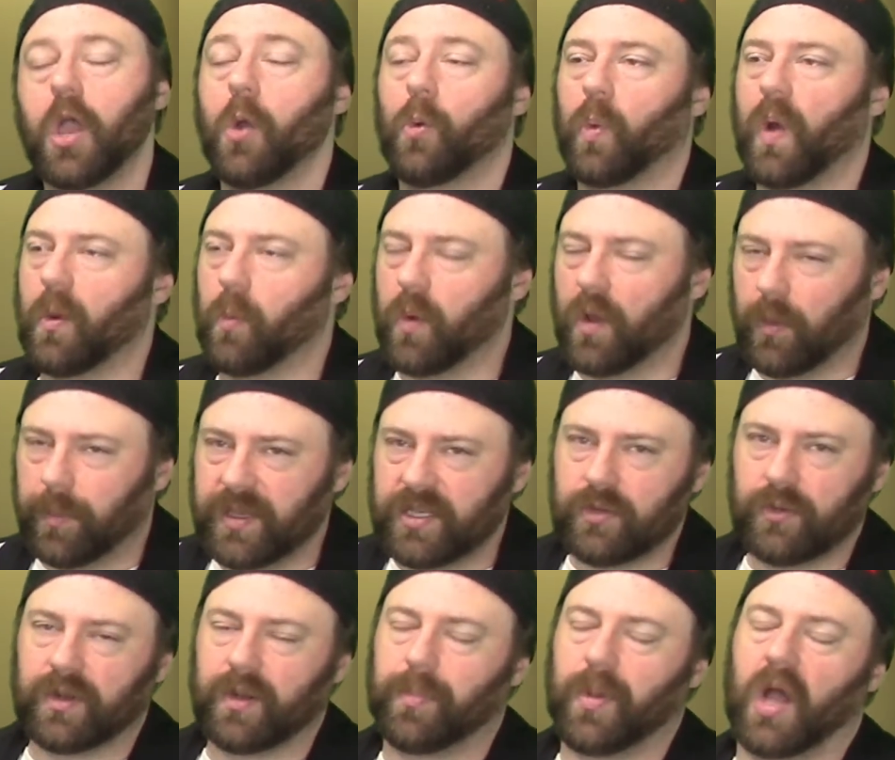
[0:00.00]
We will be
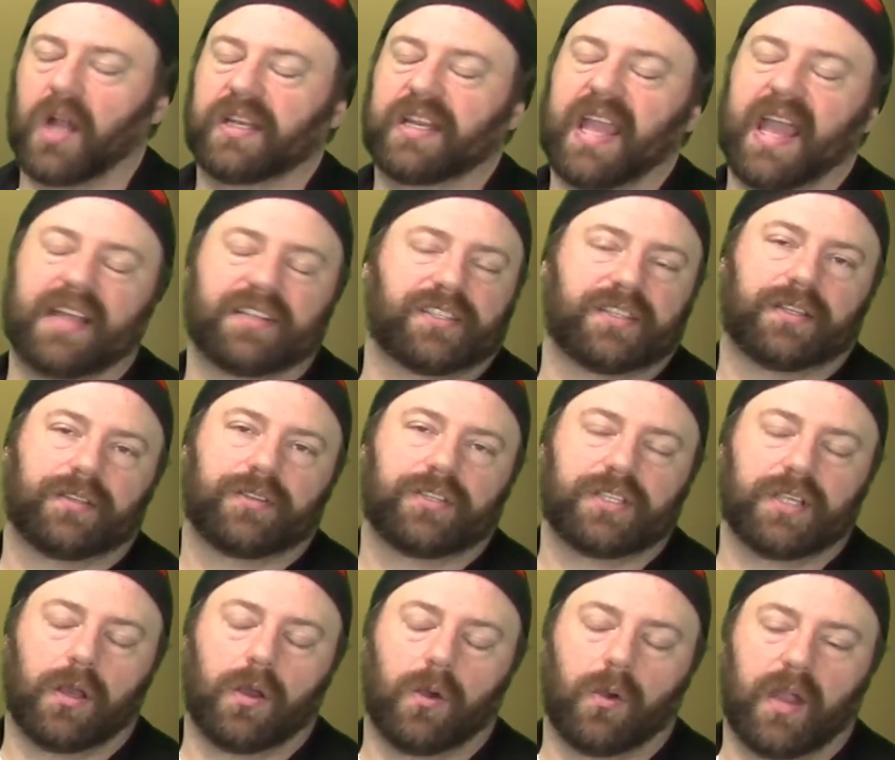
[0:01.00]
doing a podcast,
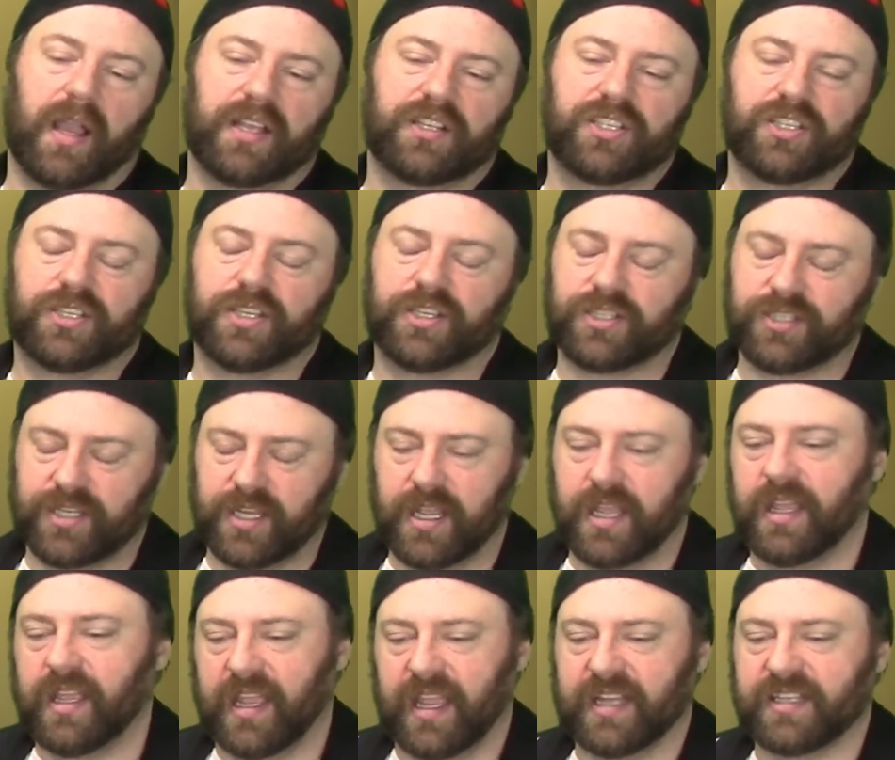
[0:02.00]
so it's
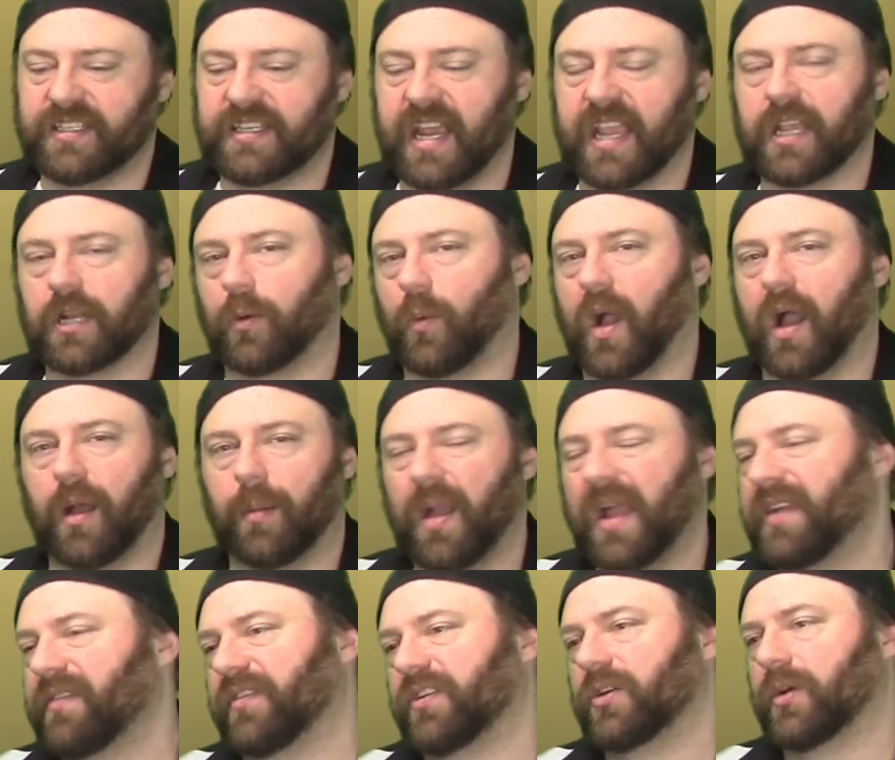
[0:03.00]
taken a while. I might
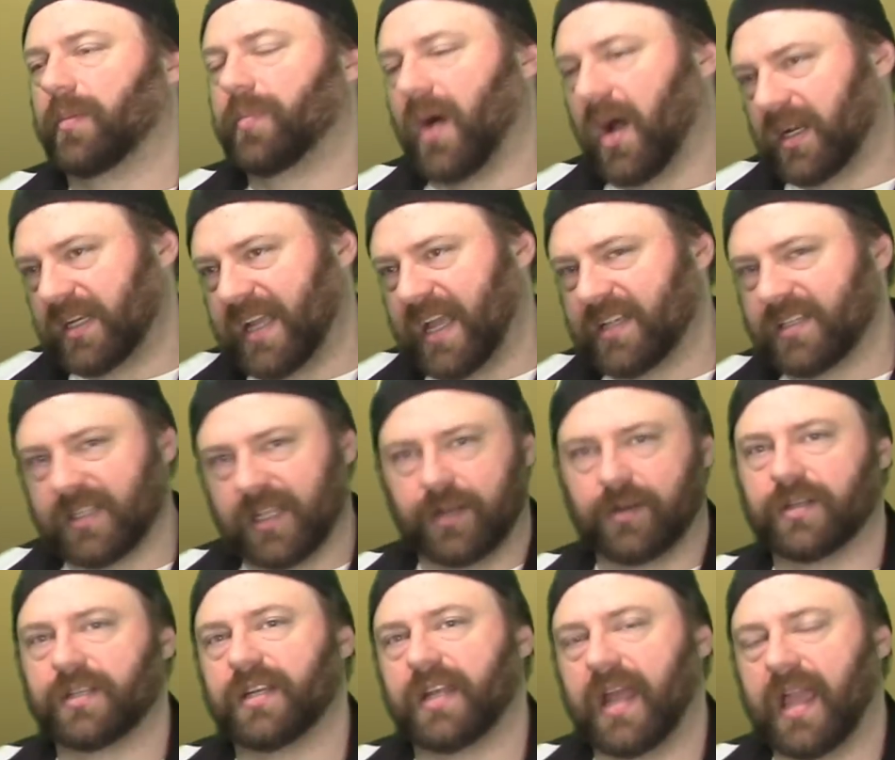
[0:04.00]
even do a podcast later
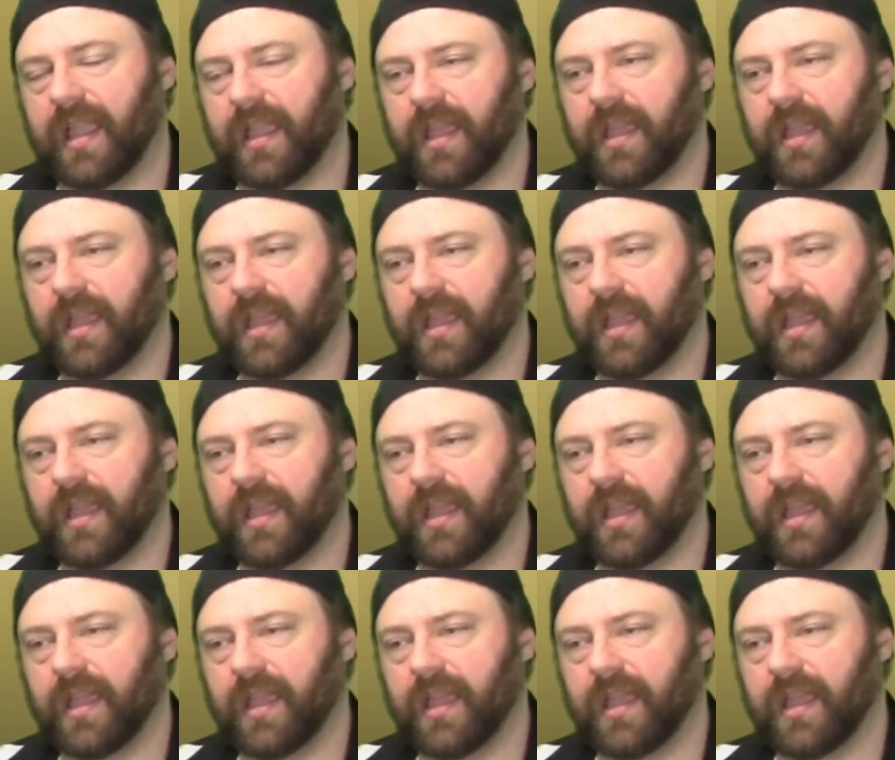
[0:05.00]
today.